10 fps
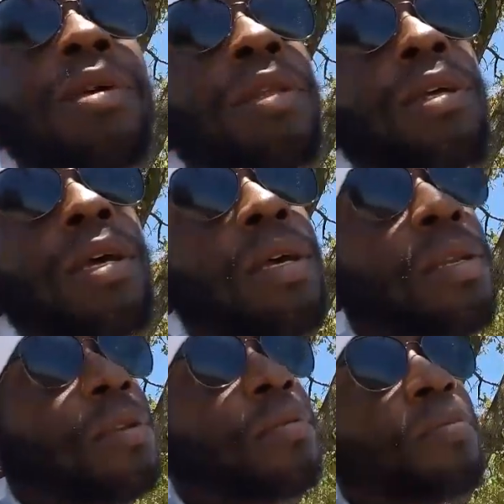And
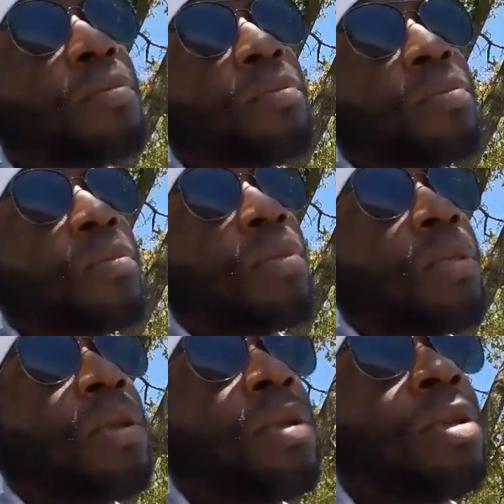then,
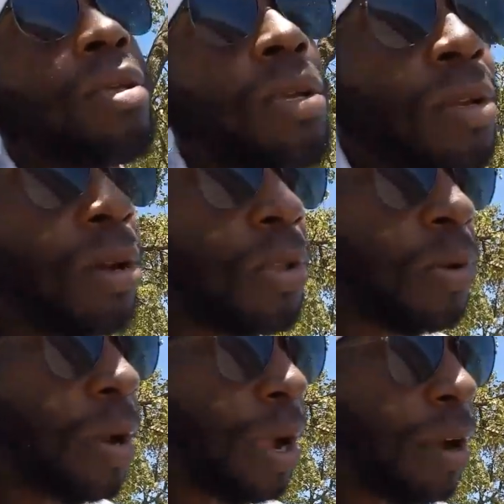you know,
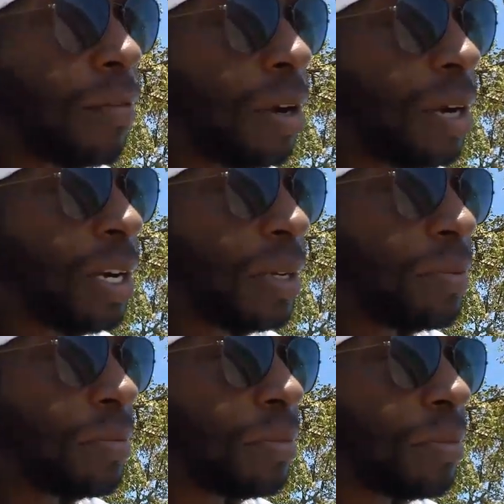you have
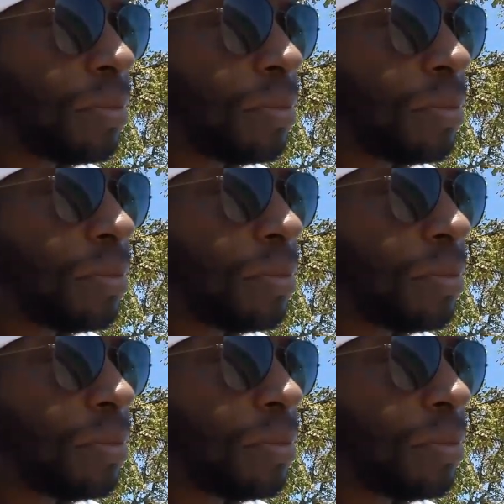my